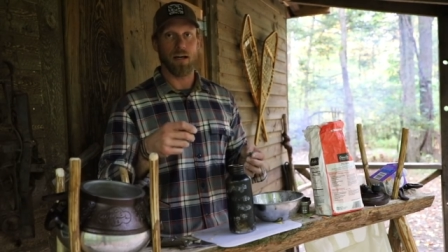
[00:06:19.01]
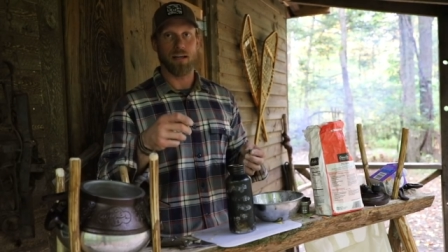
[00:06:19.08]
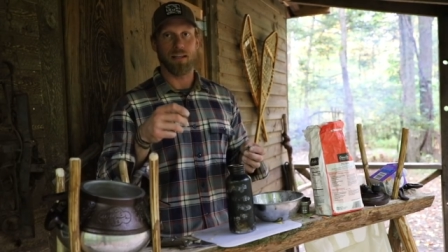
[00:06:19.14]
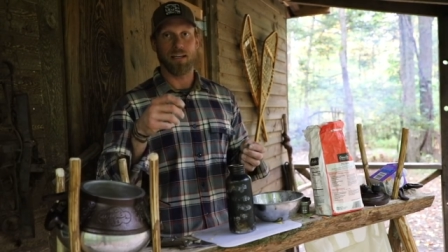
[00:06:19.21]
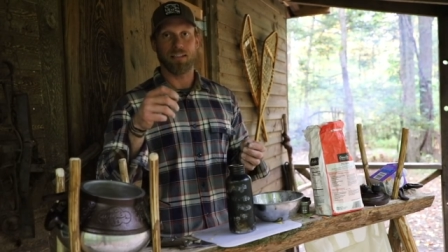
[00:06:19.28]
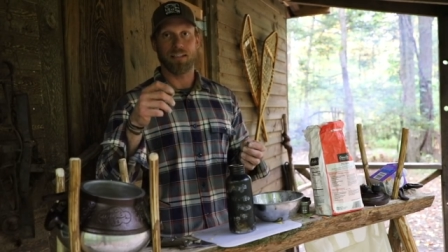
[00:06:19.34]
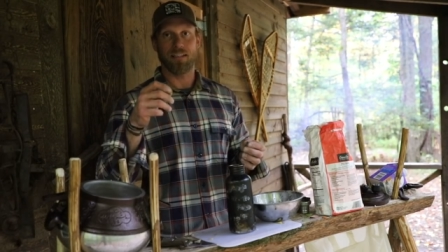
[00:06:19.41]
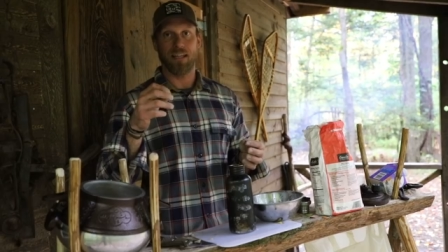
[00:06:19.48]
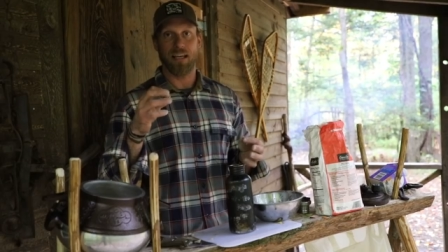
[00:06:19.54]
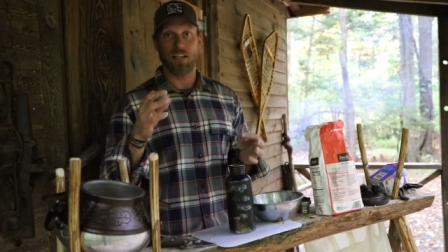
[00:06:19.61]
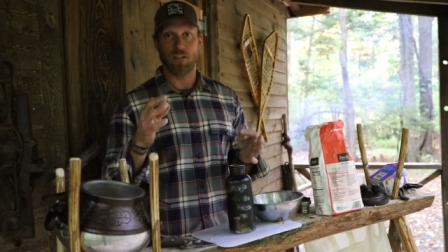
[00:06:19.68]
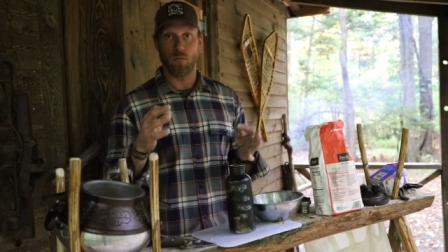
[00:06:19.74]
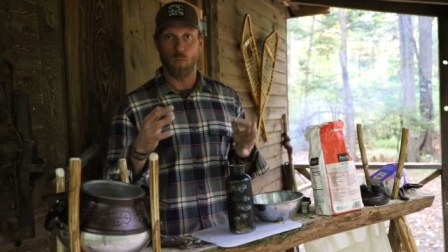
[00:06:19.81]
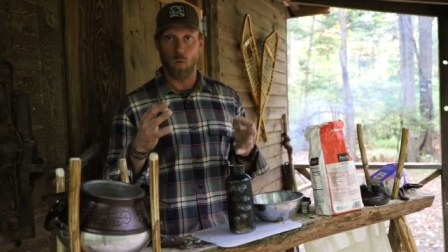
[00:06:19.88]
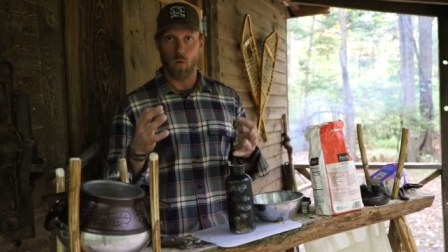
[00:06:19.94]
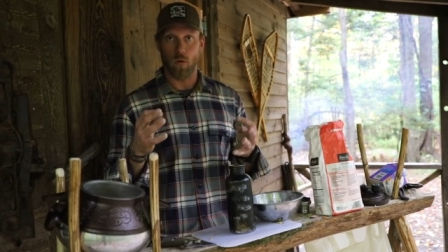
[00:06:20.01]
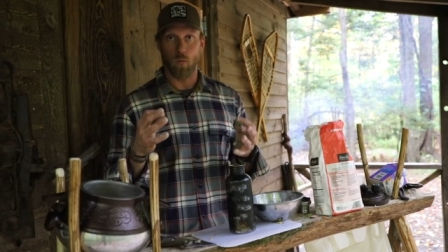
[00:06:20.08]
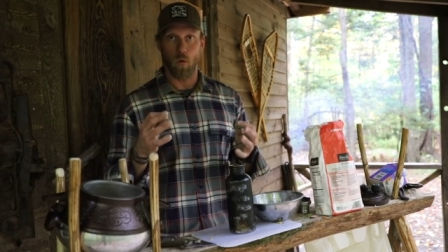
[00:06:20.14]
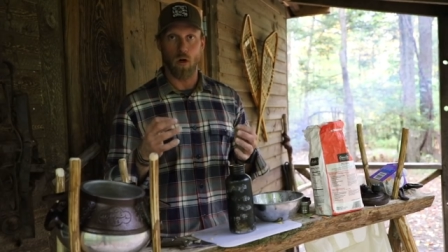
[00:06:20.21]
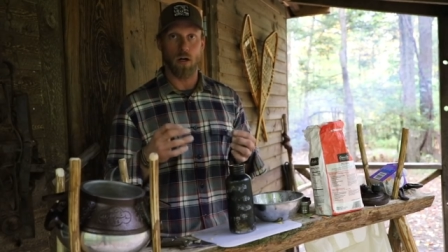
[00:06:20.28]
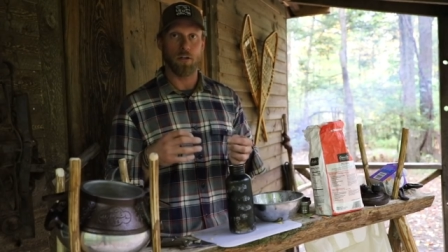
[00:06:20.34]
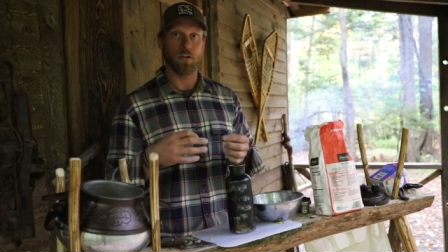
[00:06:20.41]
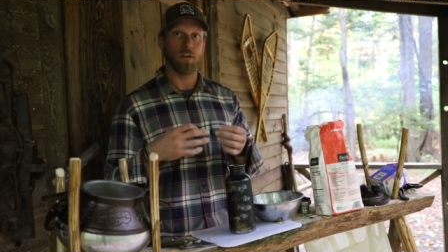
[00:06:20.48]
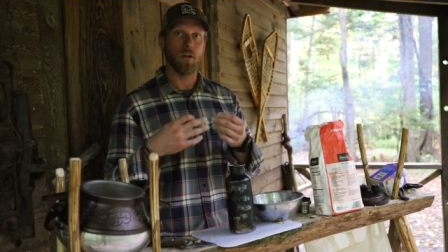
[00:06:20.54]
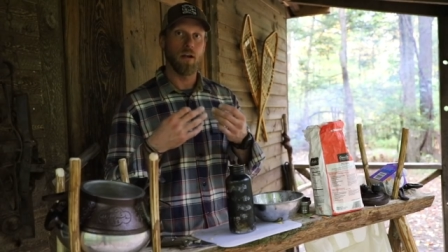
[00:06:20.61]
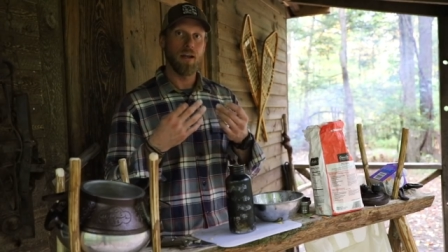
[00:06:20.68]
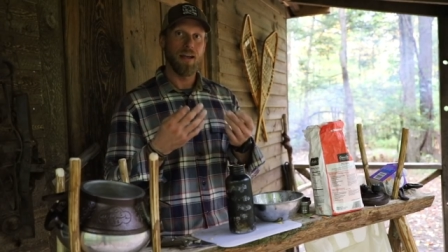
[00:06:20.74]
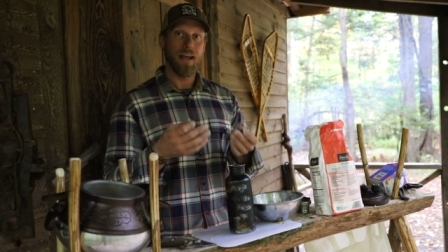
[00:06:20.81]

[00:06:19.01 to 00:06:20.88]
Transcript: I like to take some warm water